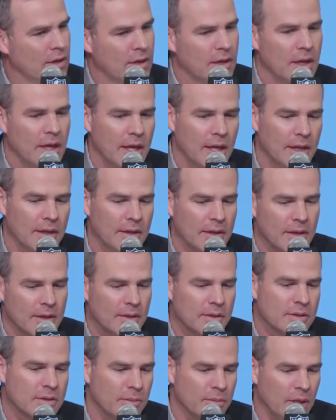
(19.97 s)
And
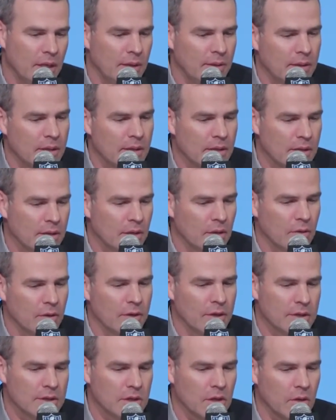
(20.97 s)
to me, you know,
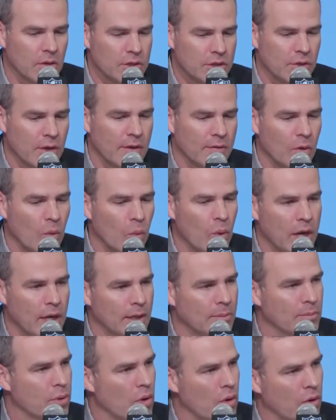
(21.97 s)
as long as you have a
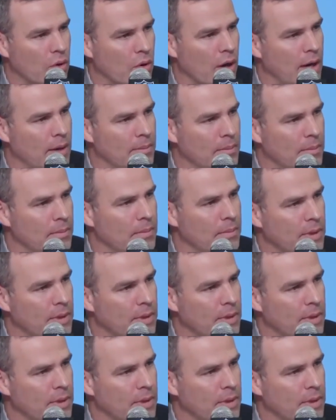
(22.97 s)
winning program,